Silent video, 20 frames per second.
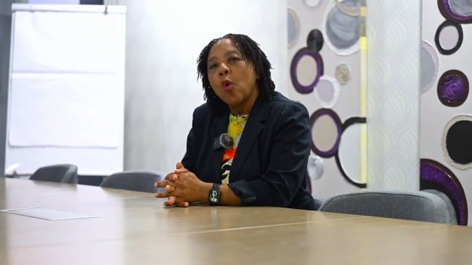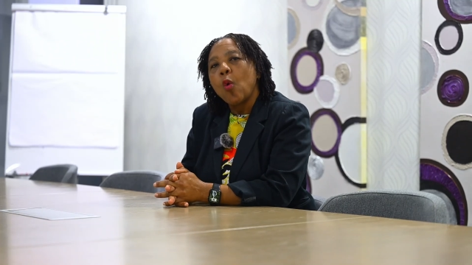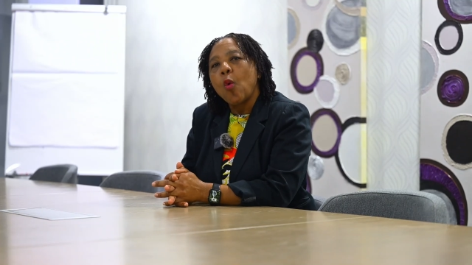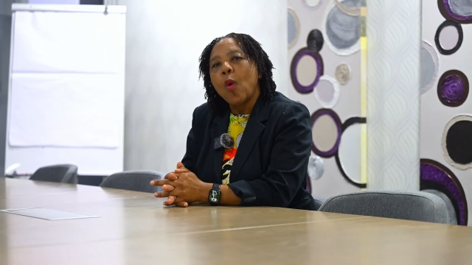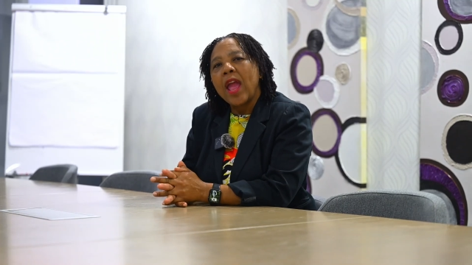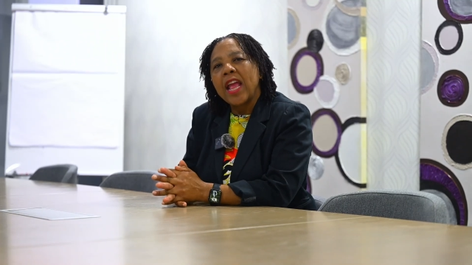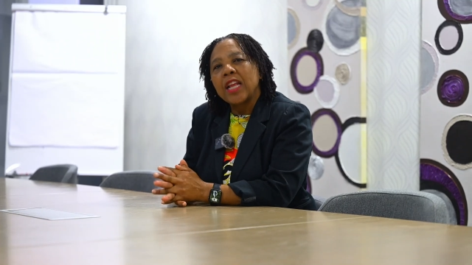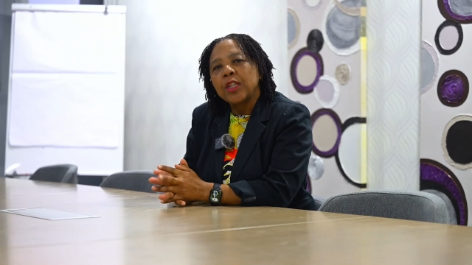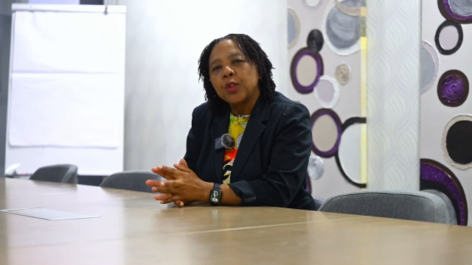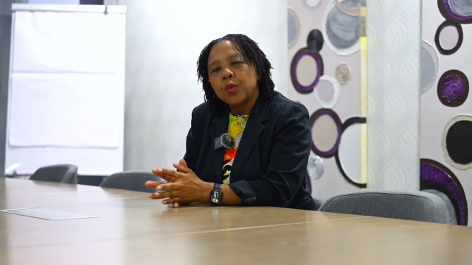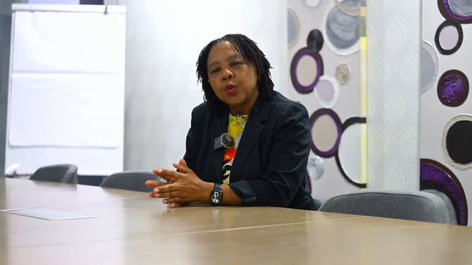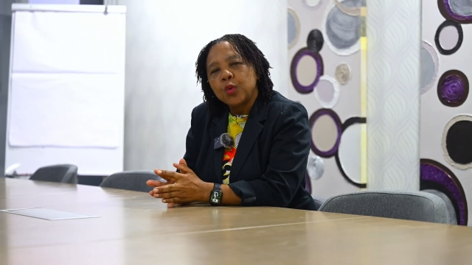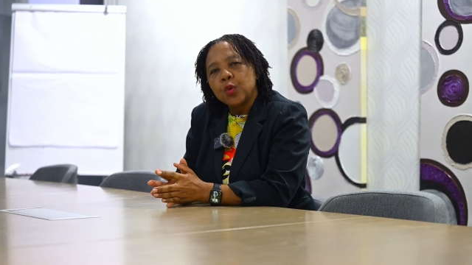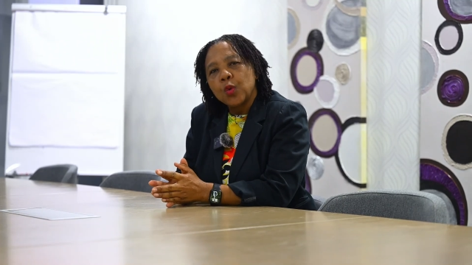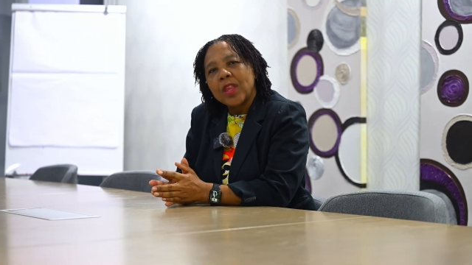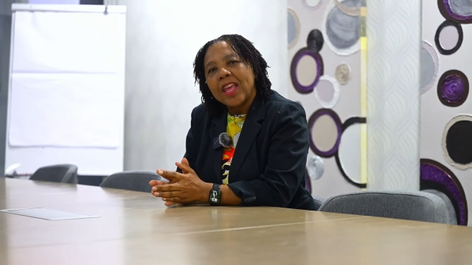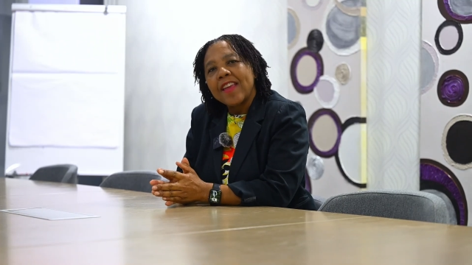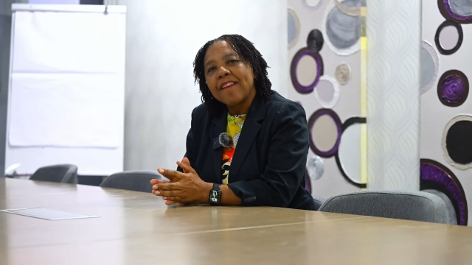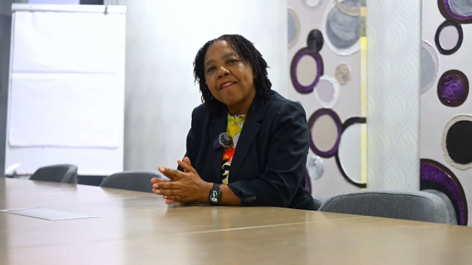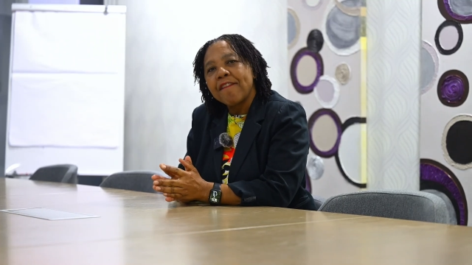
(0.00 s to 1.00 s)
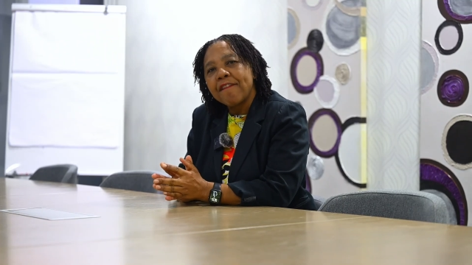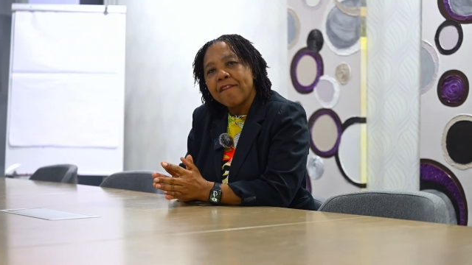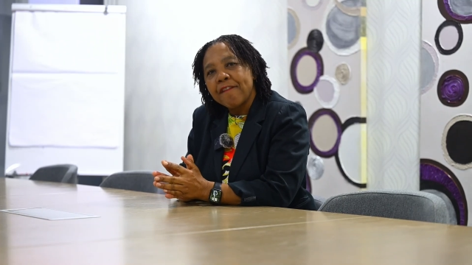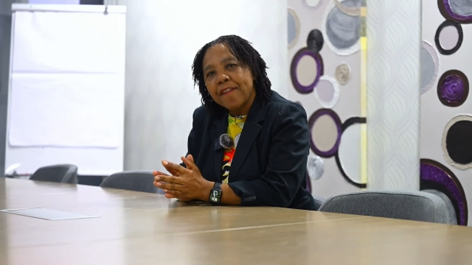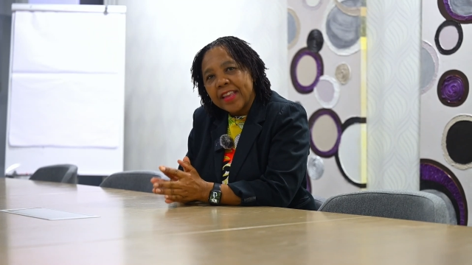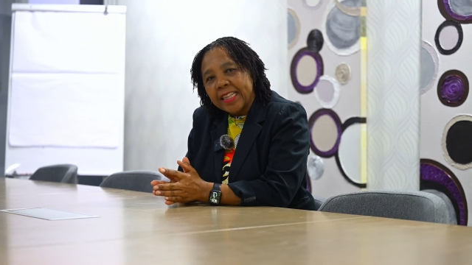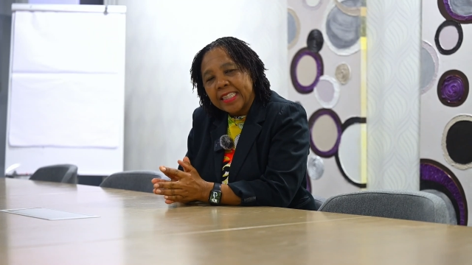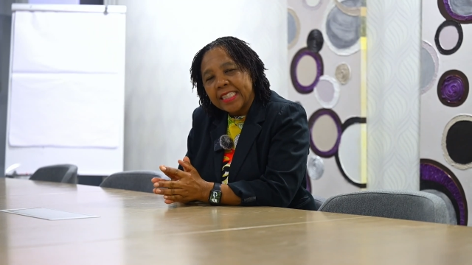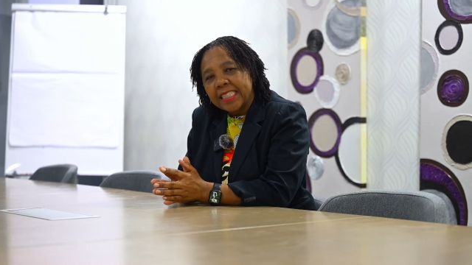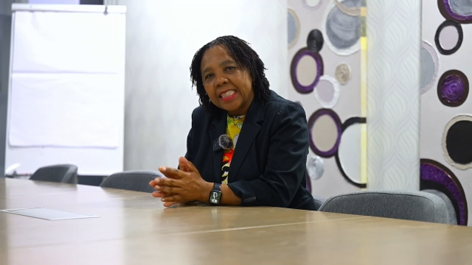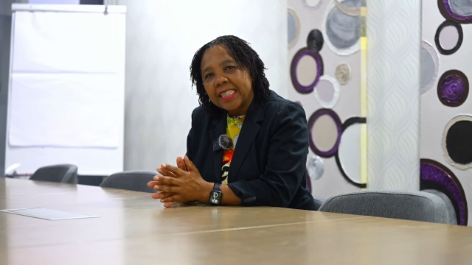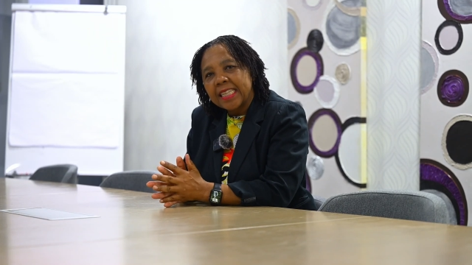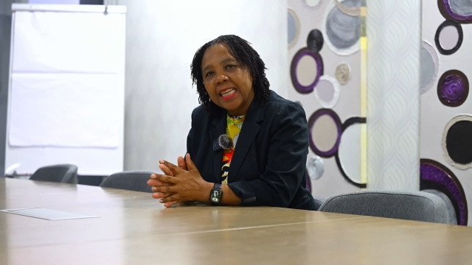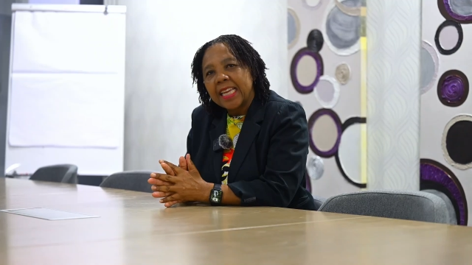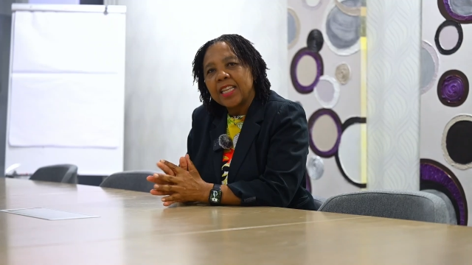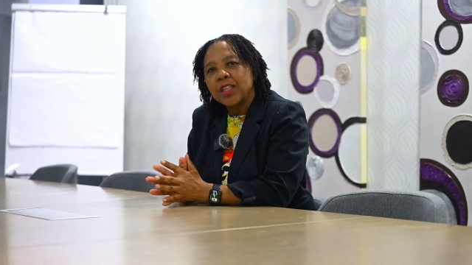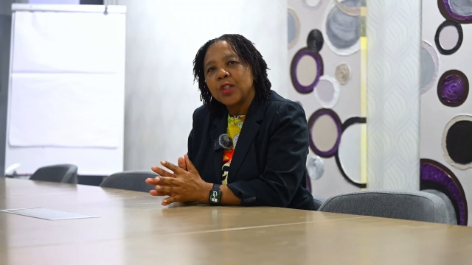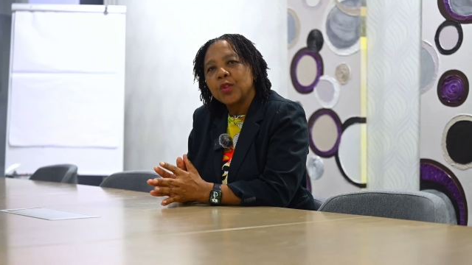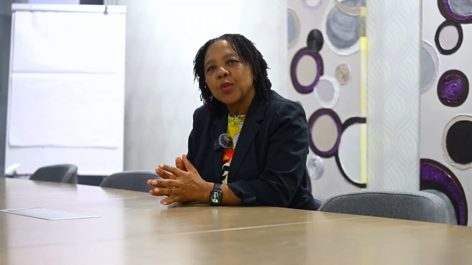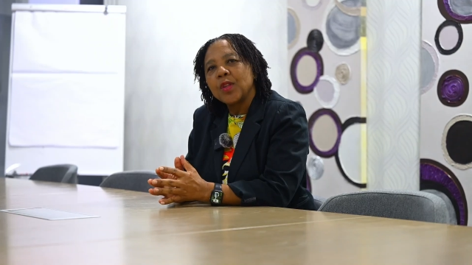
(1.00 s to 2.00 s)
where do they fit
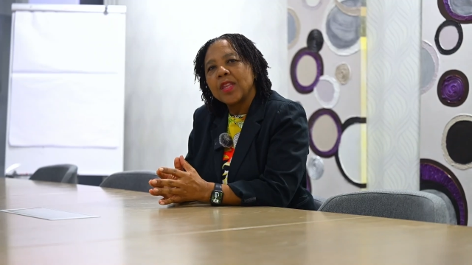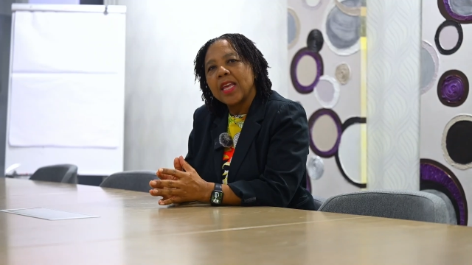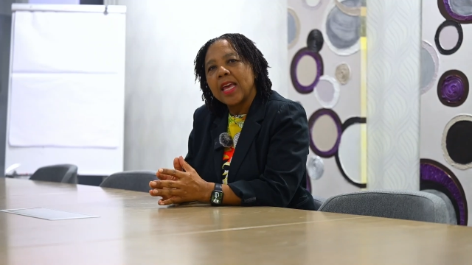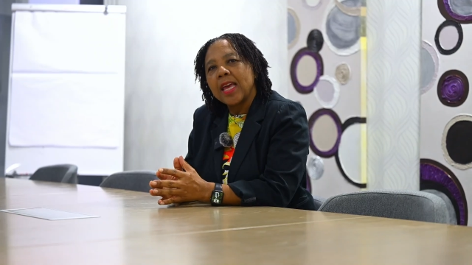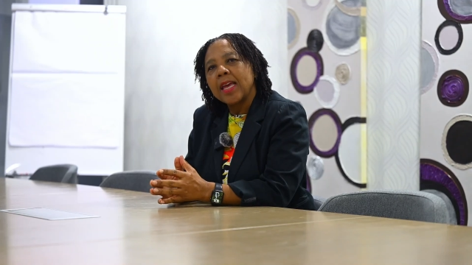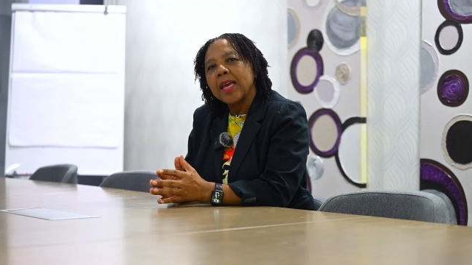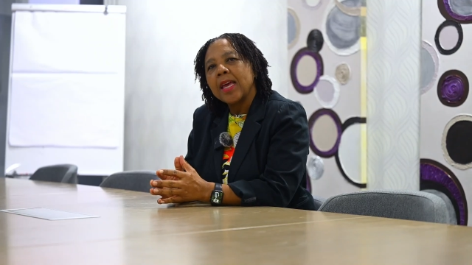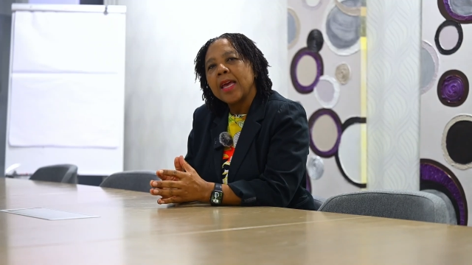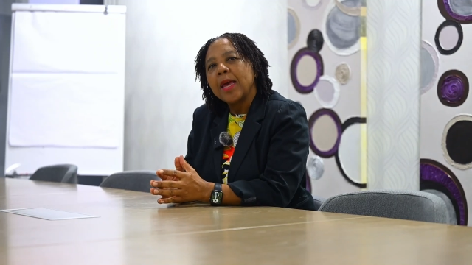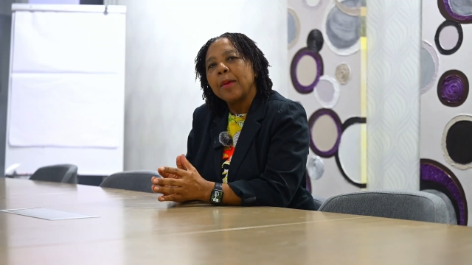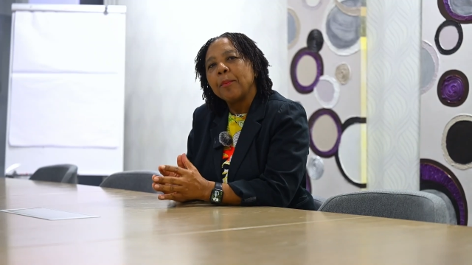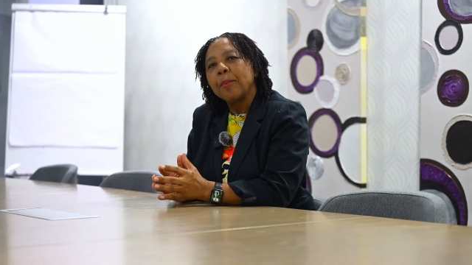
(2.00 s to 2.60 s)
into the